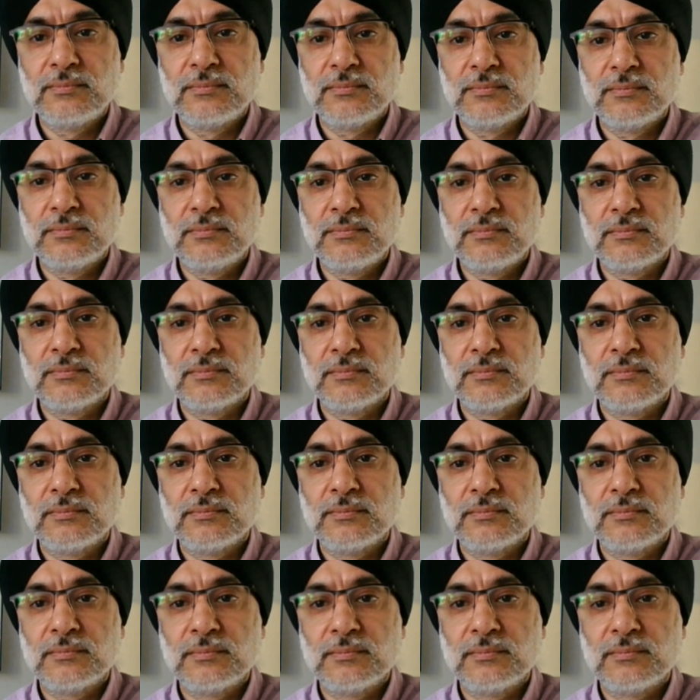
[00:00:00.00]

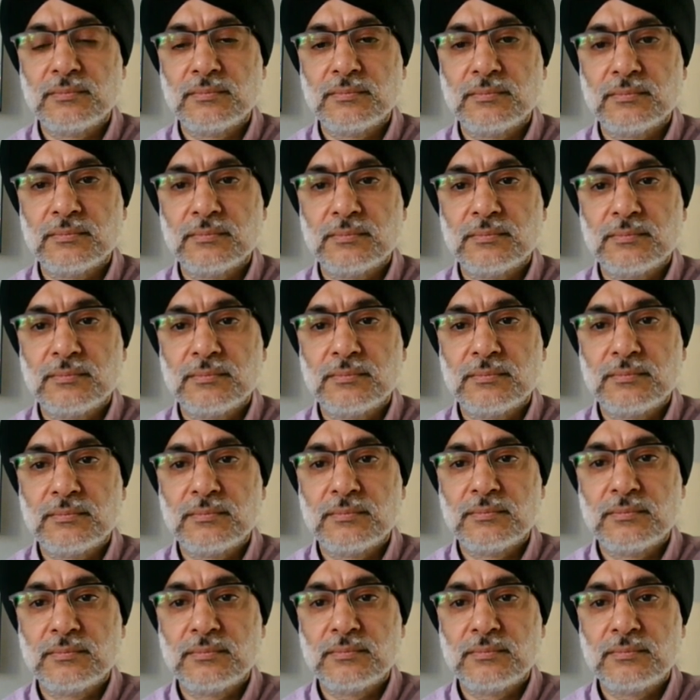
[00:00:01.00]

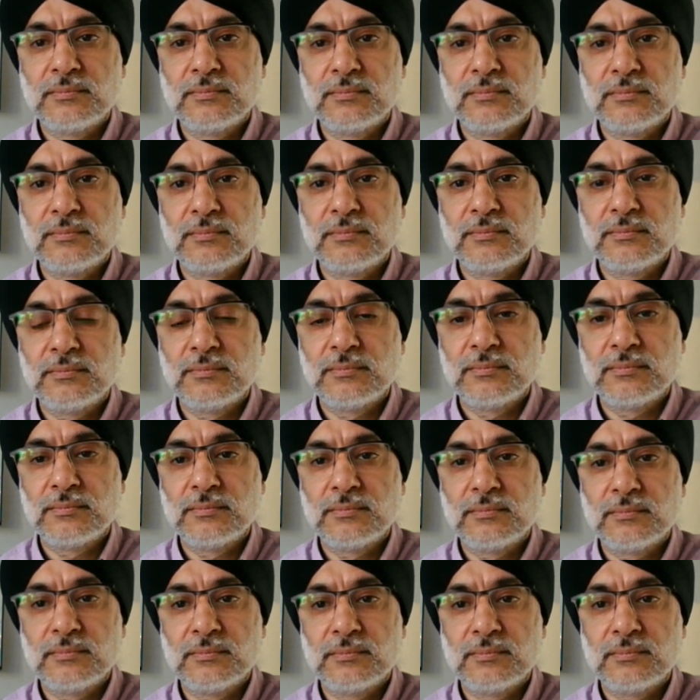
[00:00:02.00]

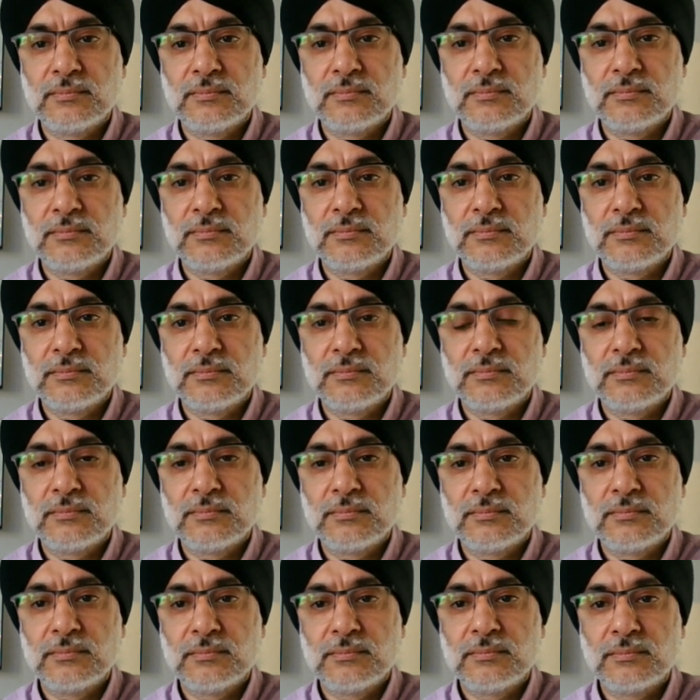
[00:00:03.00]

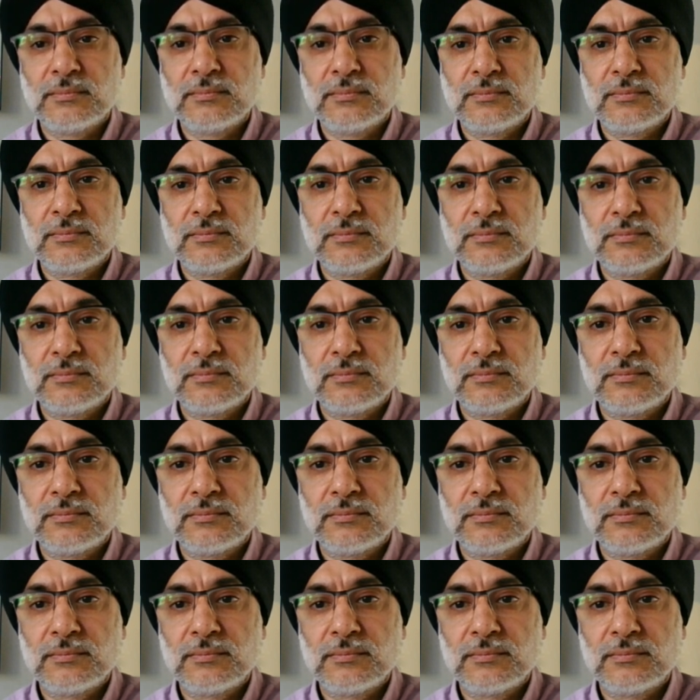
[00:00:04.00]
(not speaking)